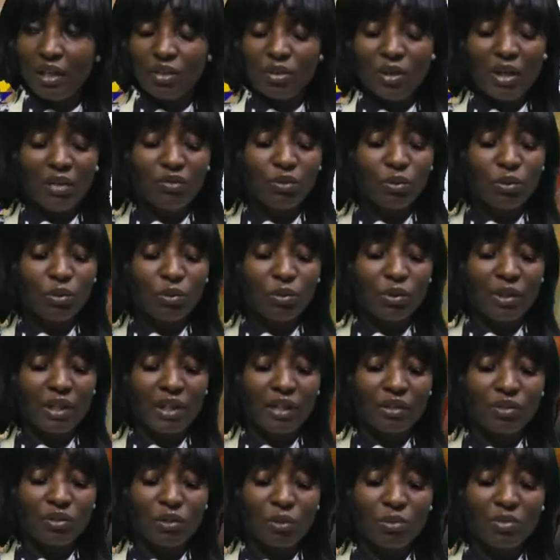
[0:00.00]
And you have to look
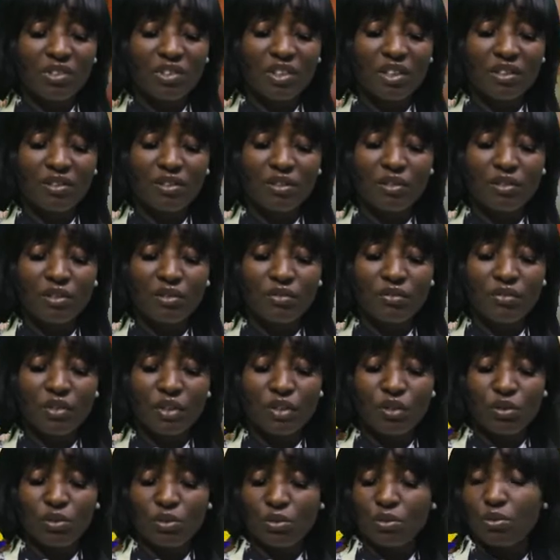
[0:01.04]
at some sensitive
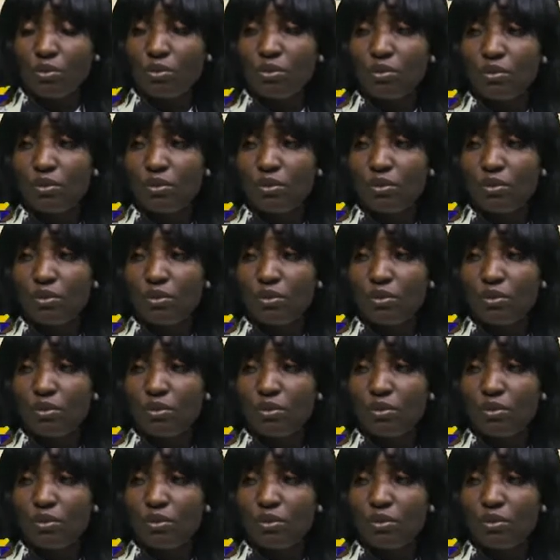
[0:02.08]
issue.